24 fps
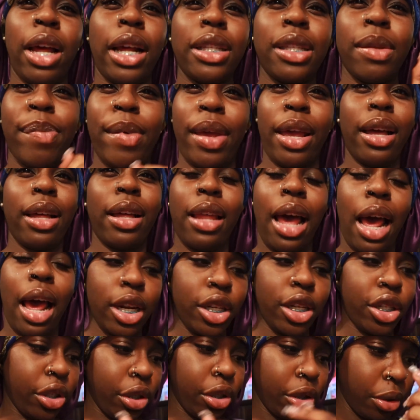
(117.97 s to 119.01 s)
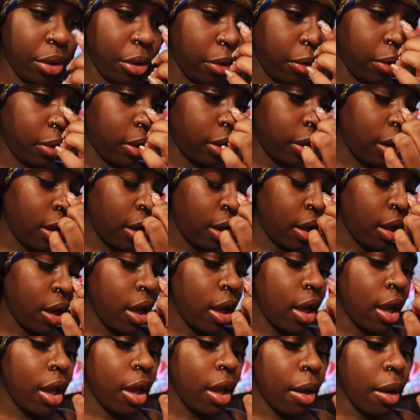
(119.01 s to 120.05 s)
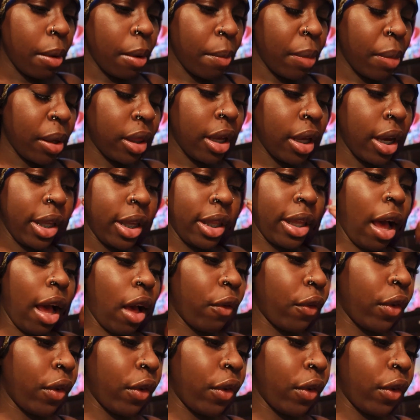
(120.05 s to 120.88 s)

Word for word: don't like to pack a lot of shoes. But the other